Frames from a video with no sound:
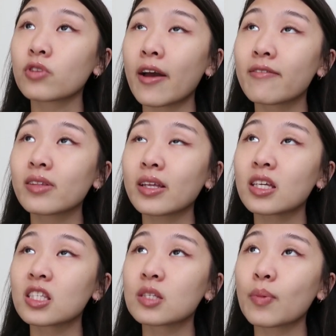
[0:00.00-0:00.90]
heavily
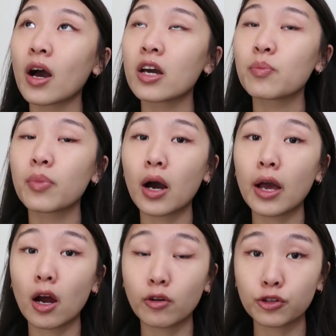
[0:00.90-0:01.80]
inspired by
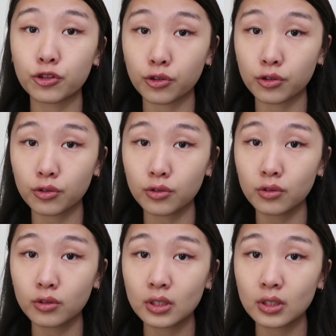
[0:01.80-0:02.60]
Harajuku